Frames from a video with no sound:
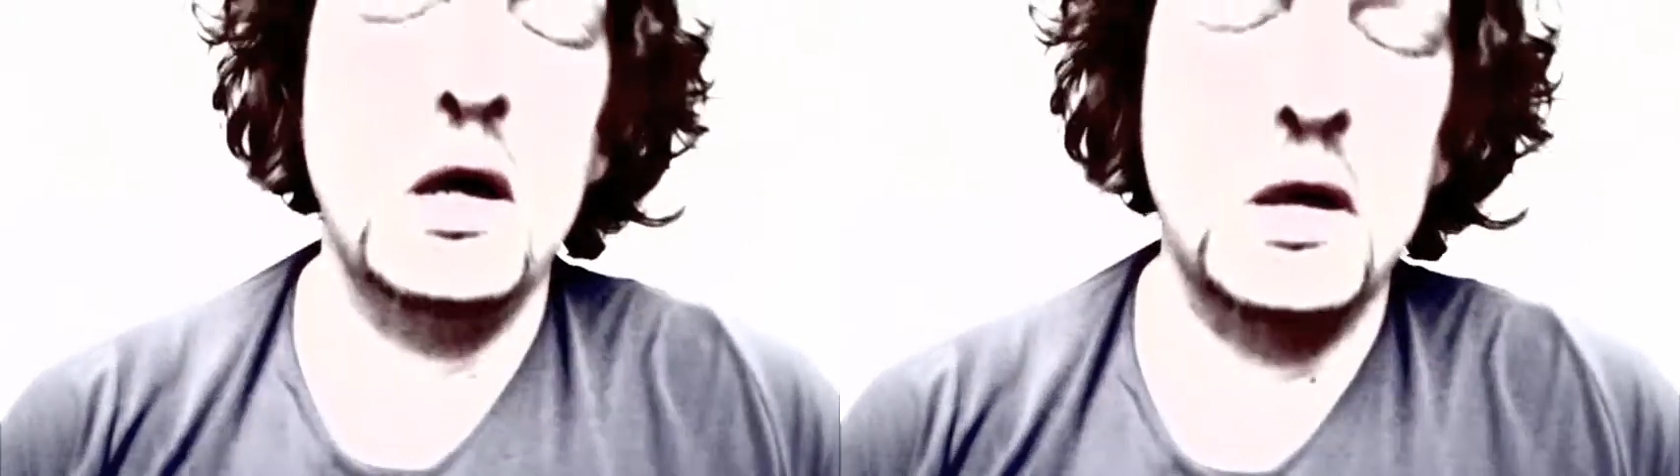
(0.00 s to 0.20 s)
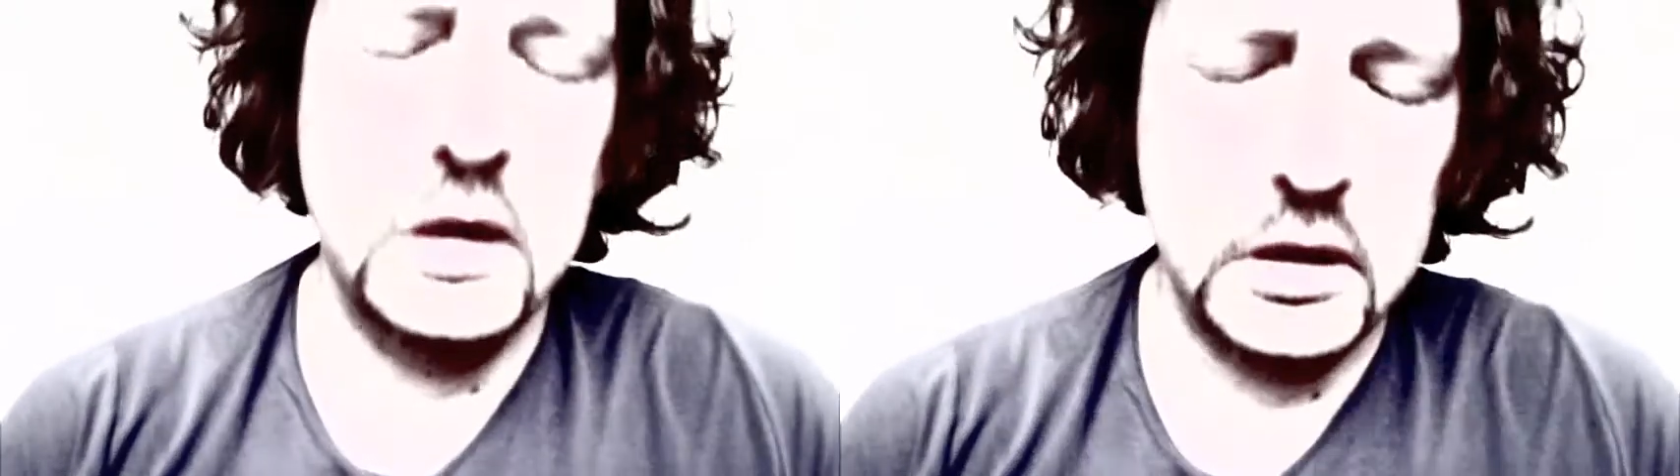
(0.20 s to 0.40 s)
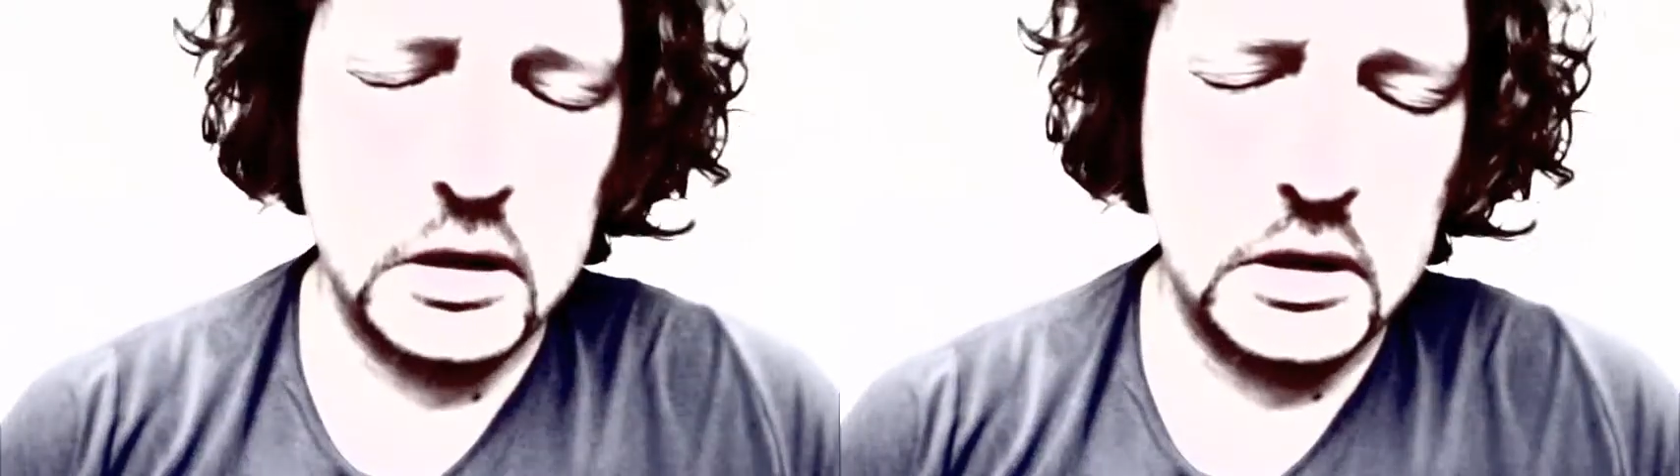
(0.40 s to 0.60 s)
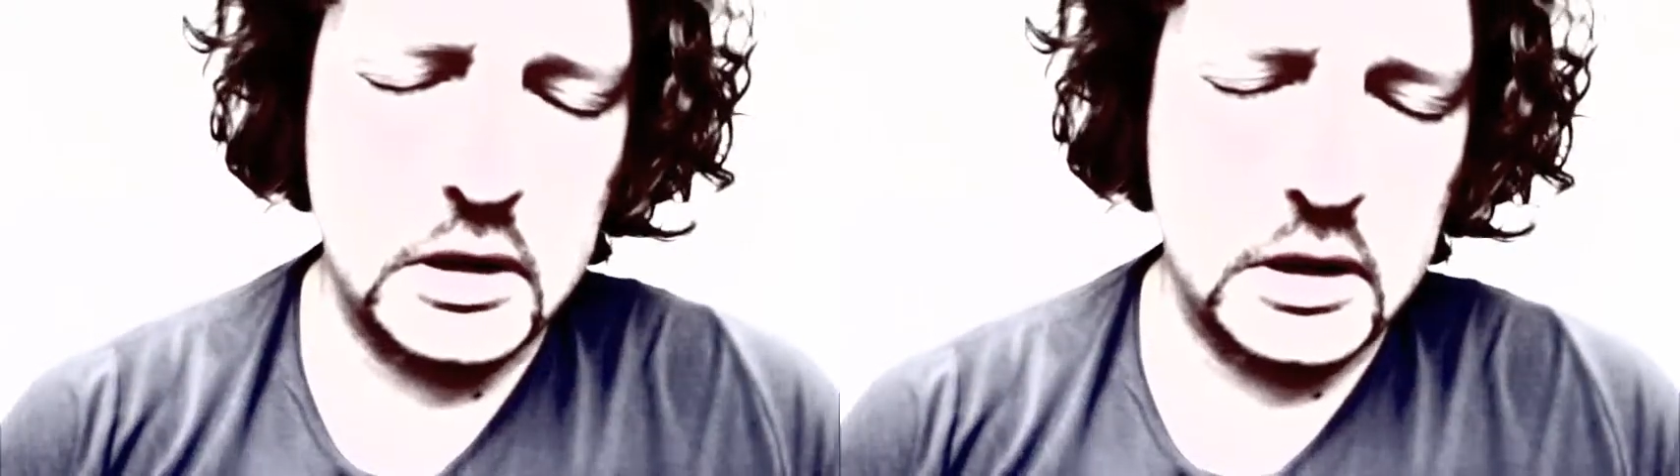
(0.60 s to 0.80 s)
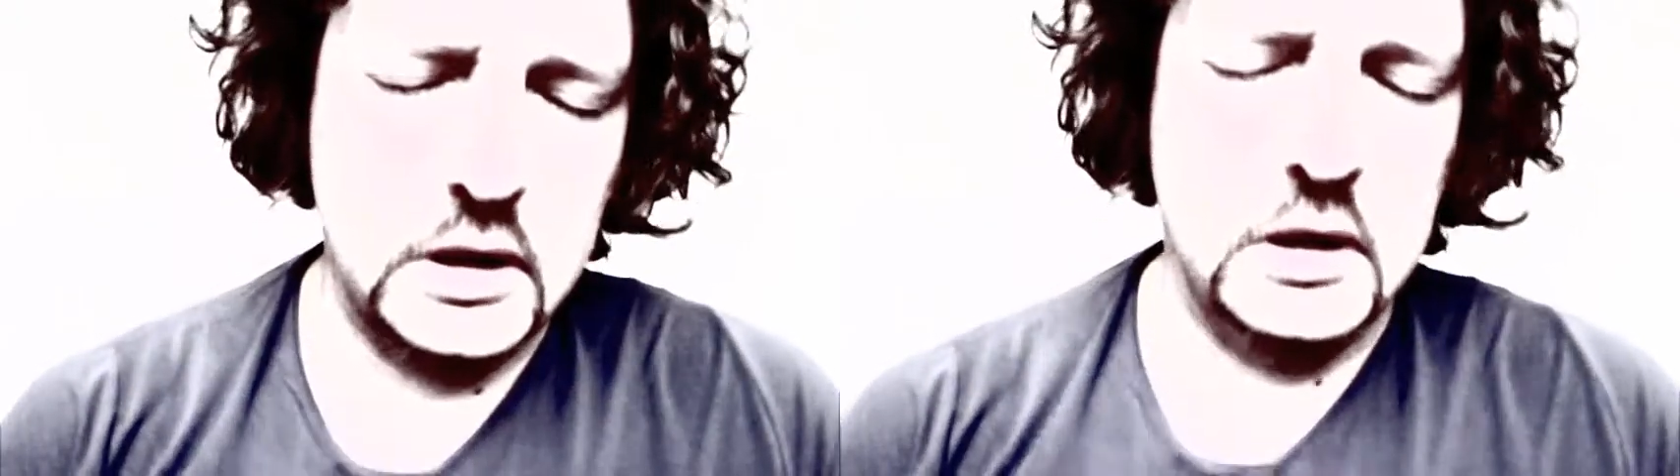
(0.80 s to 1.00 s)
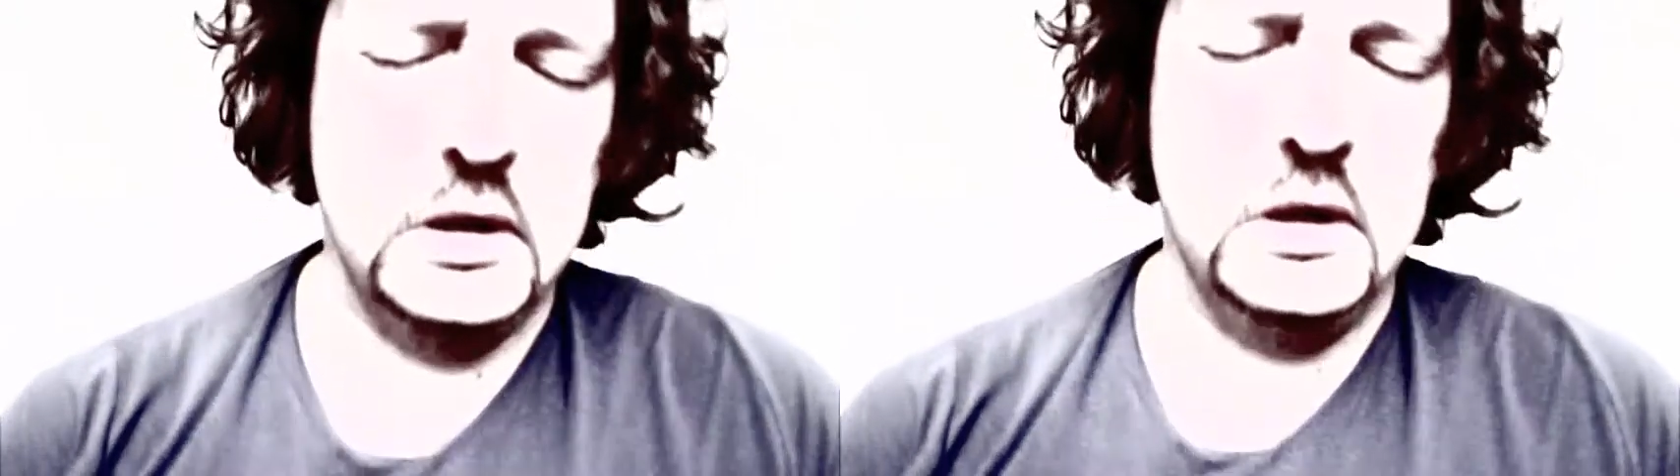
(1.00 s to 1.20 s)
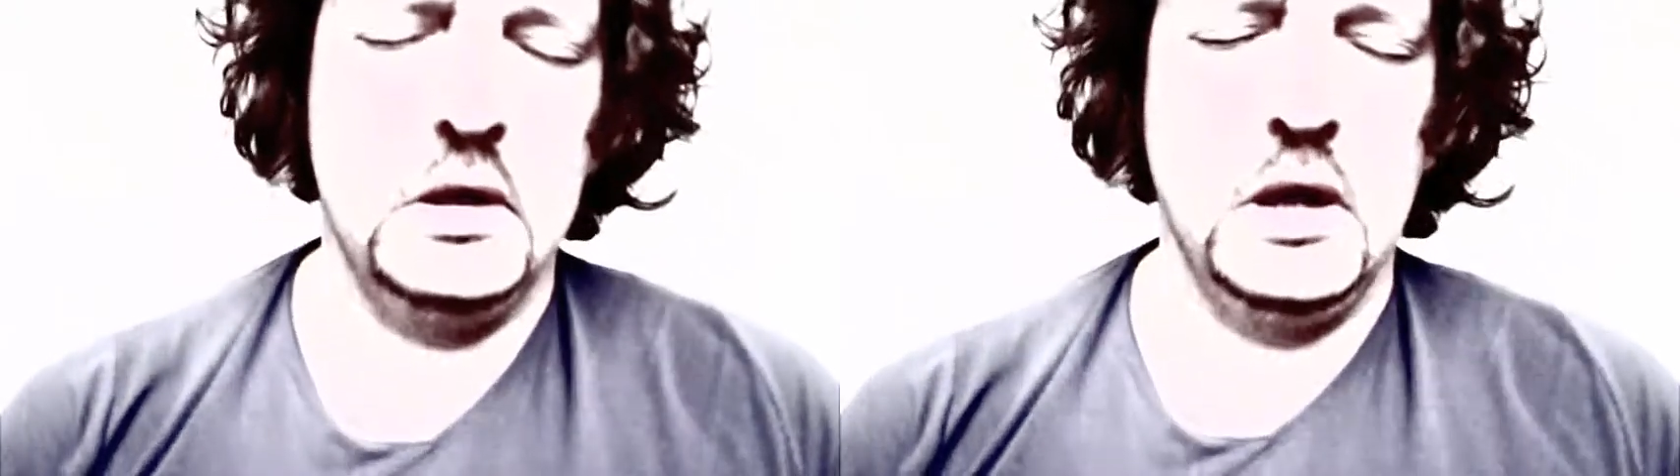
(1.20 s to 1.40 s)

into my lungs, but it won't